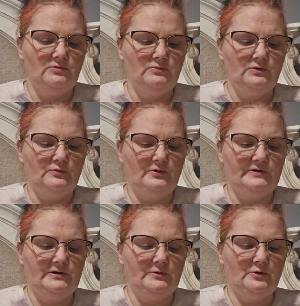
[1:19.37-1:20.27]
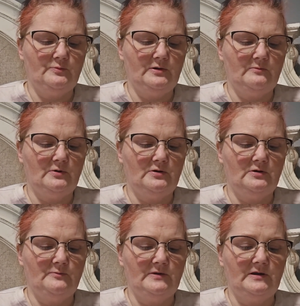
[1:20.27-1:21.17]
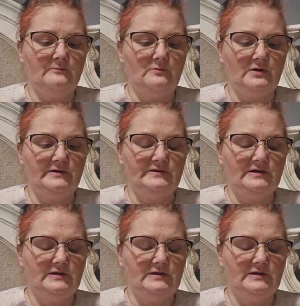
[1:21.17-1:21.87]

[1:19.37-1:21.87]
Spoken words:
before I need to go pick Martin up, and I might take